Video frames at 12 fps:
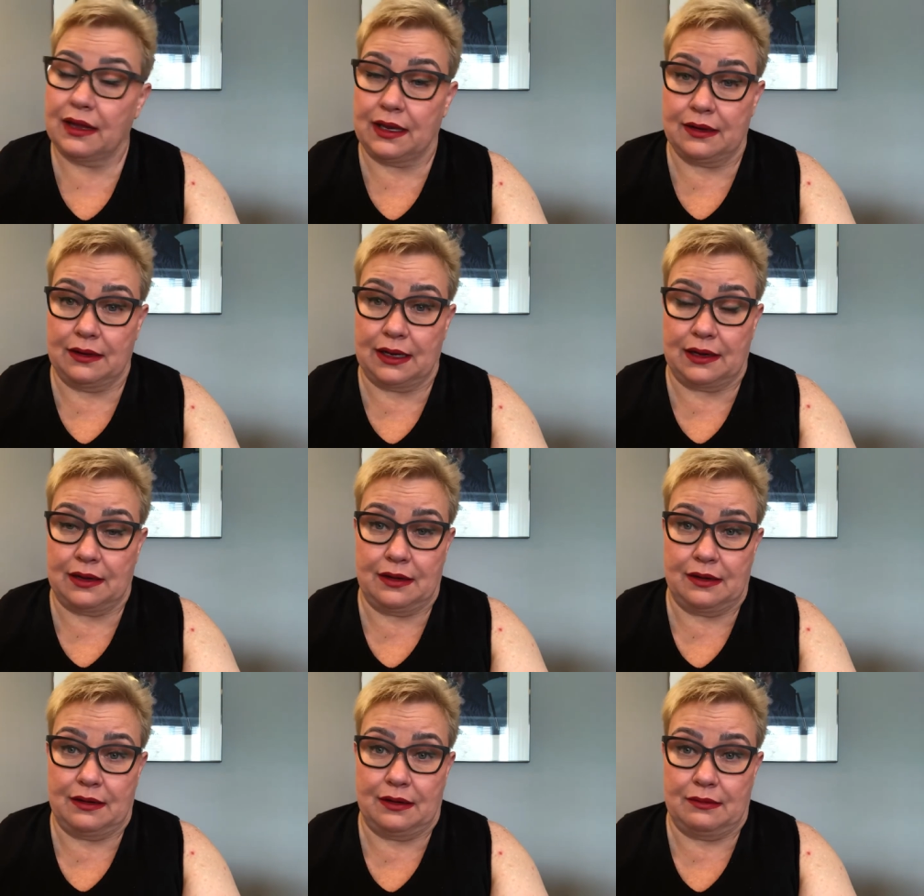
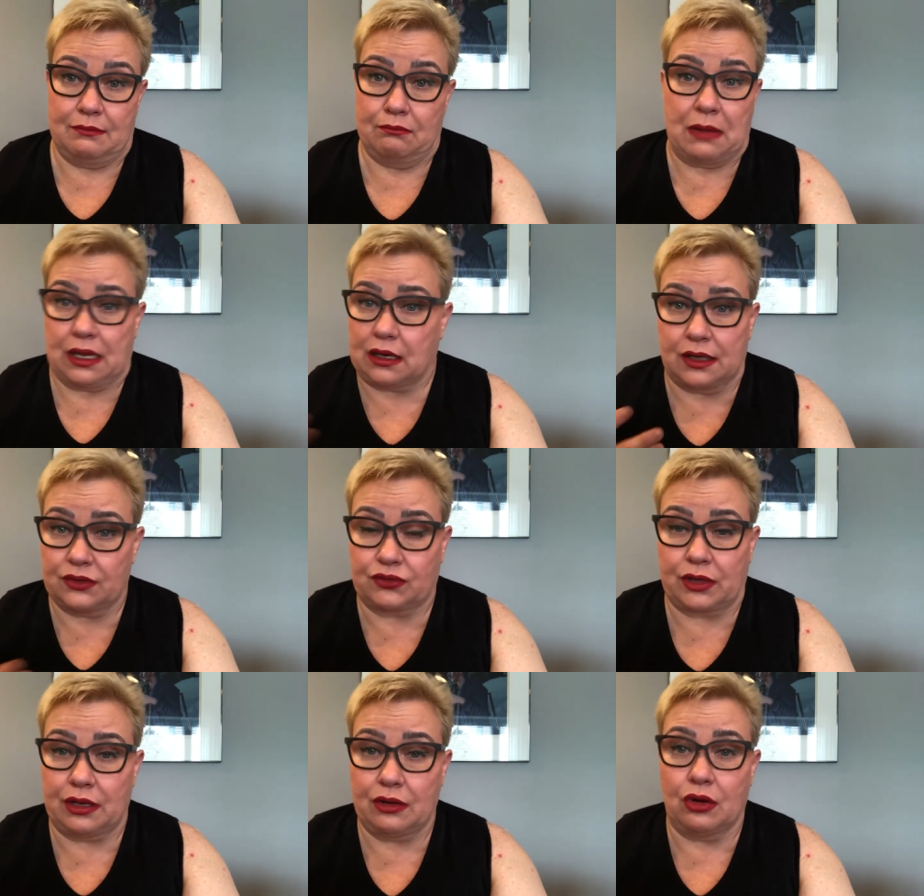in my
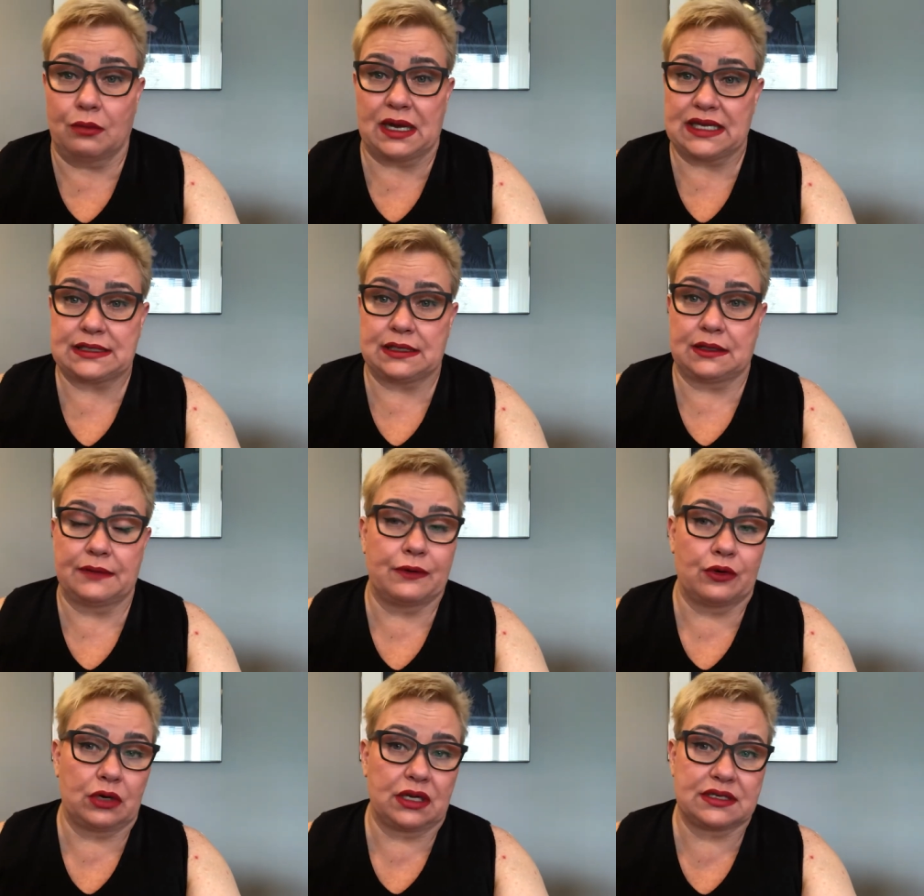country or my city,
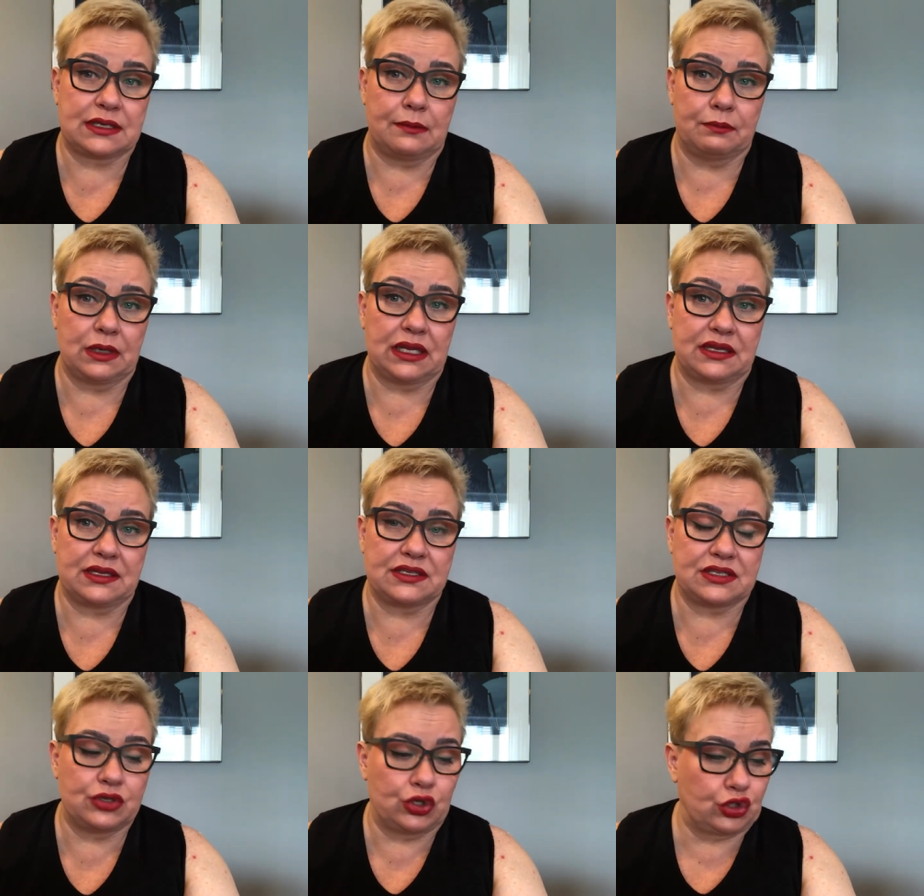for example, it
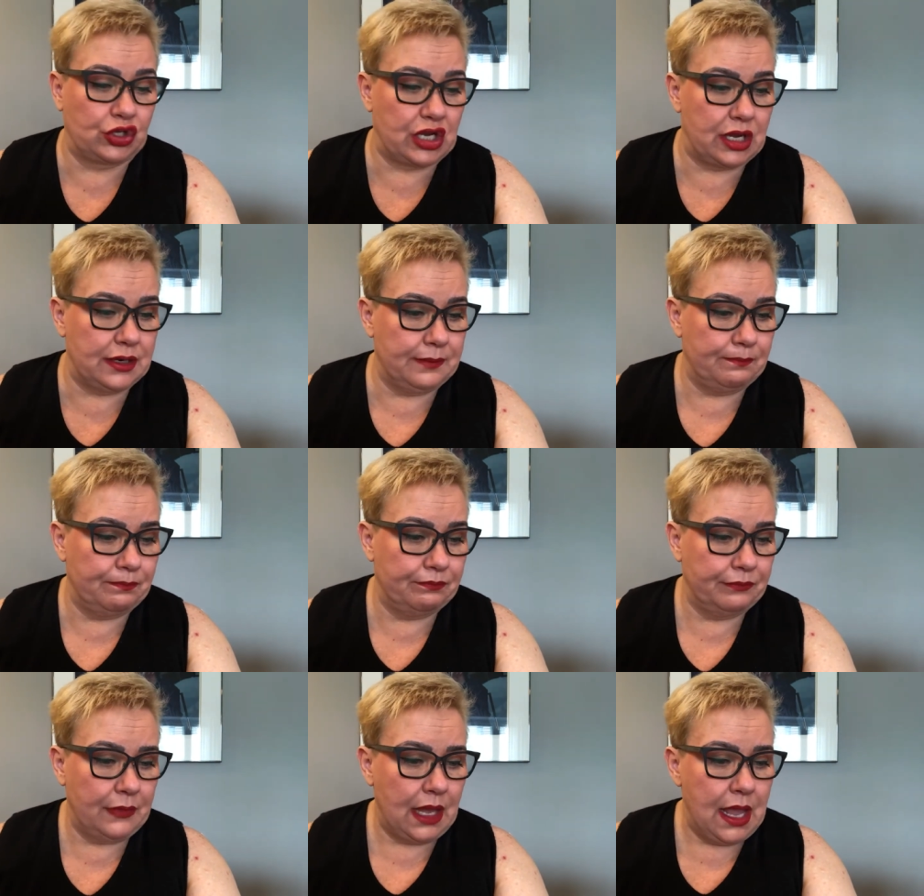is not done.
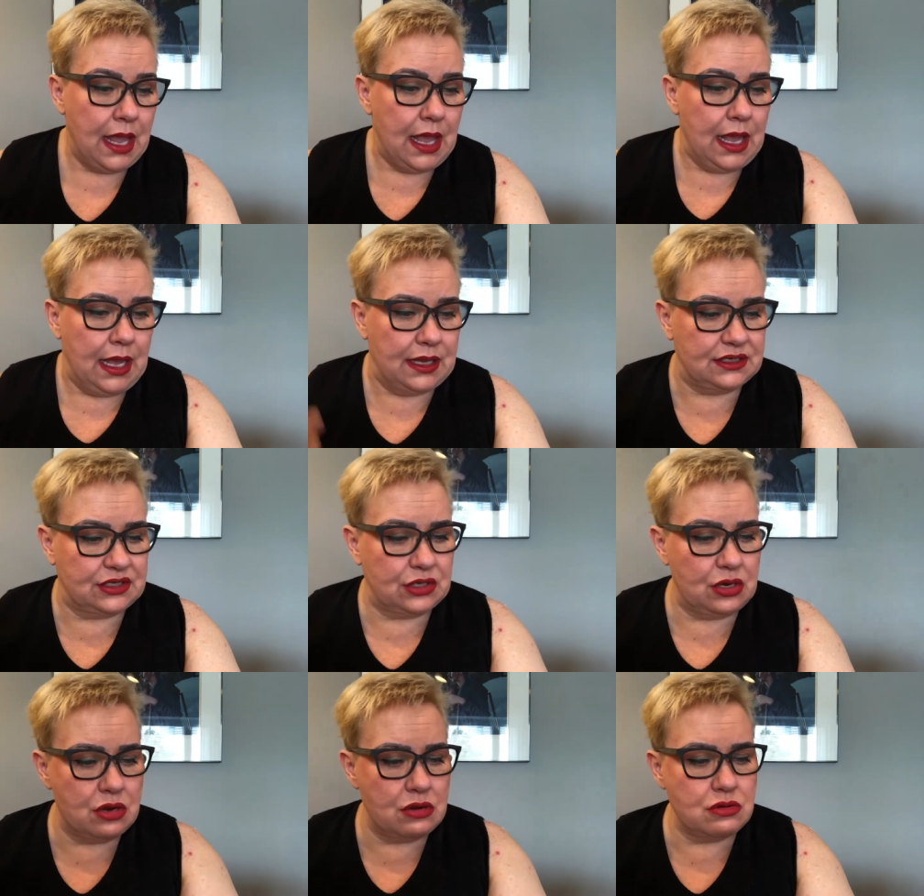And
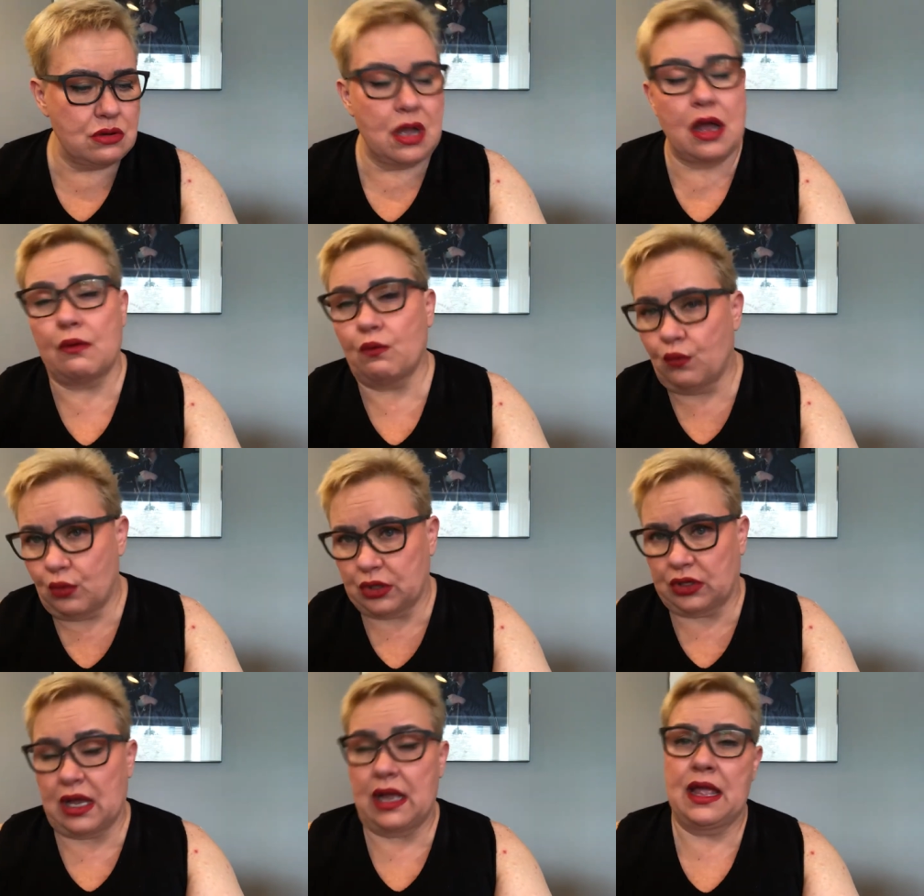so
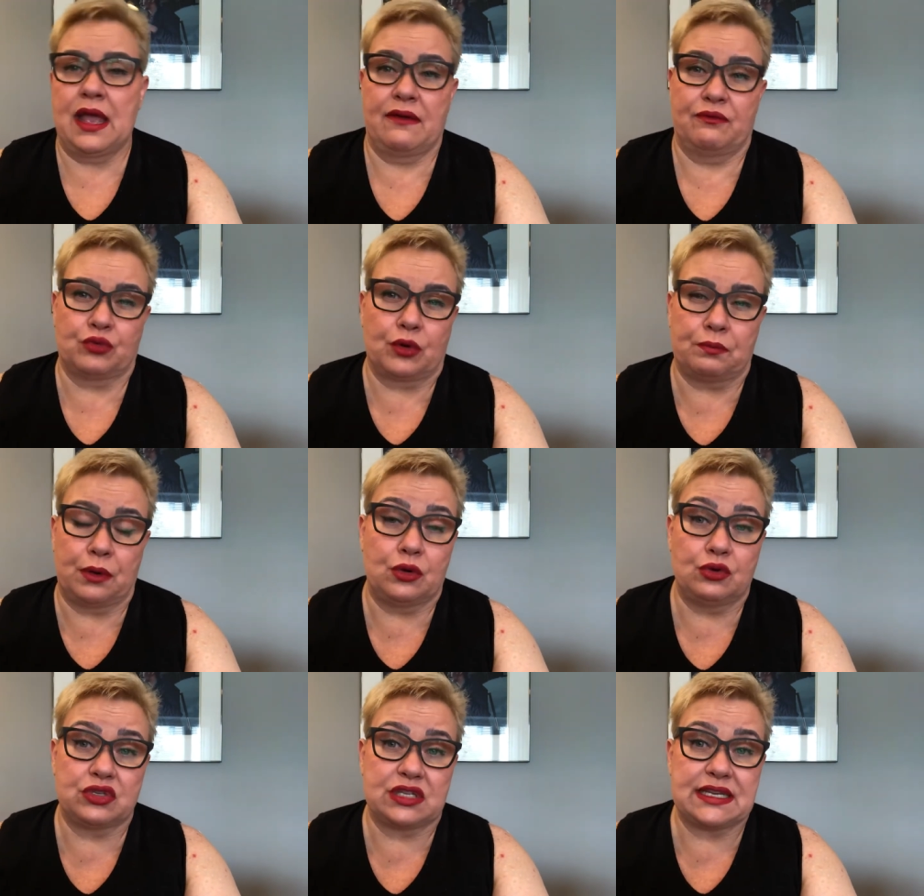what I have
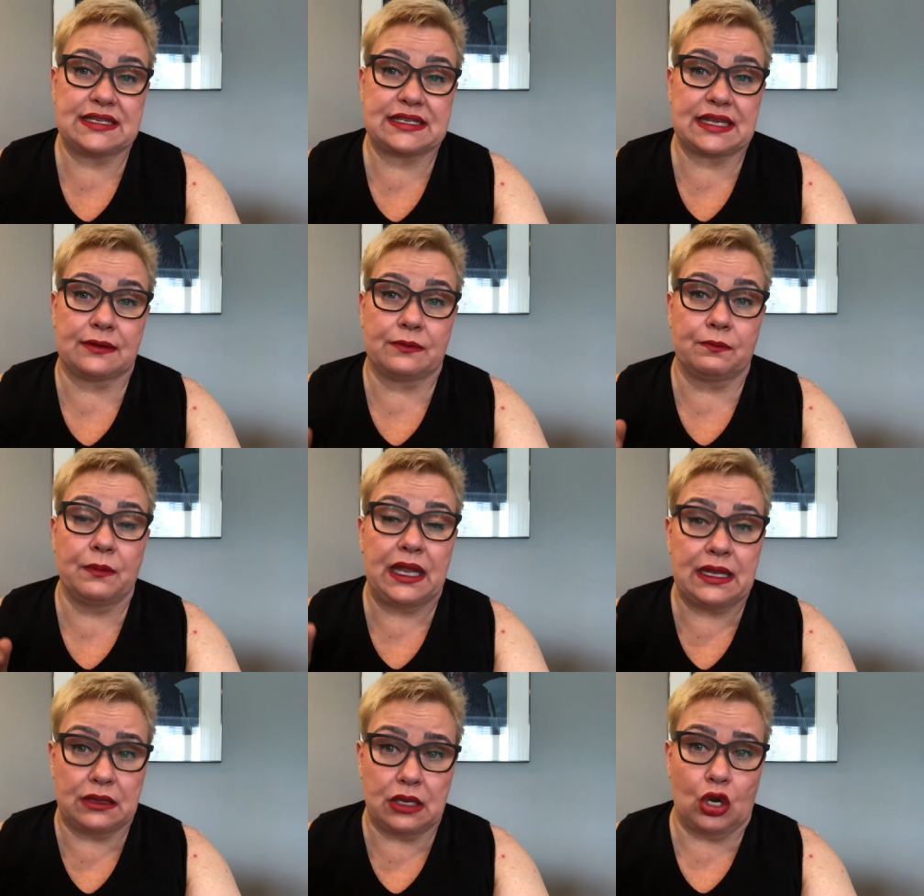proposed is that
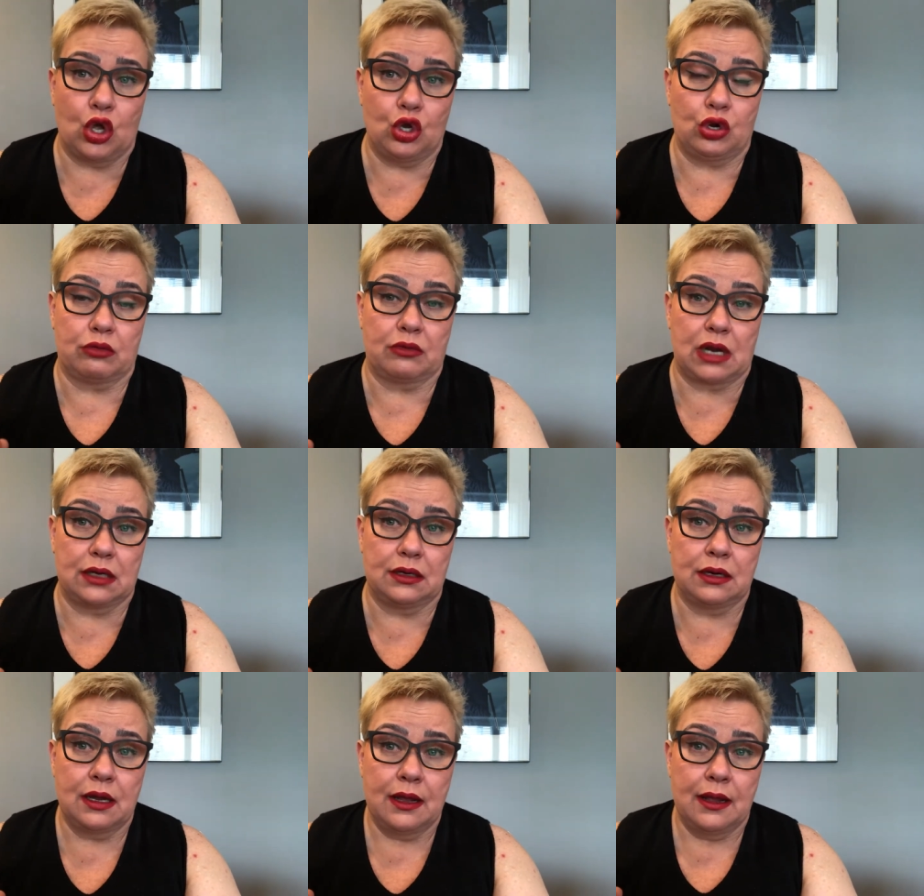in the longer
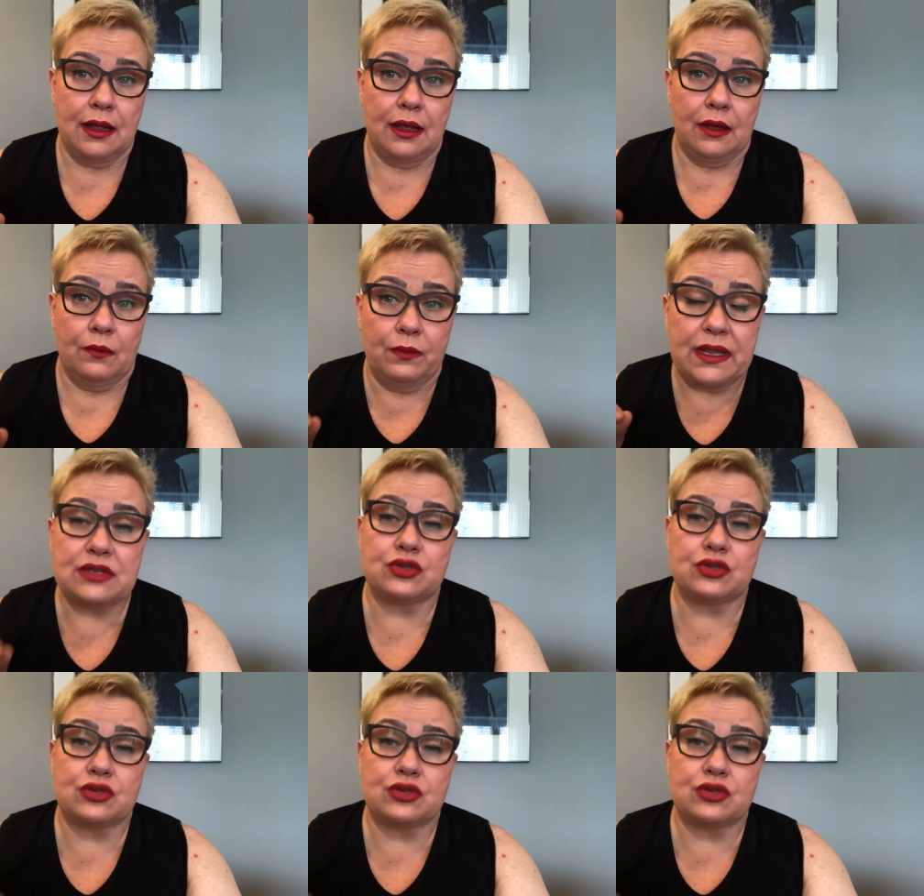run, we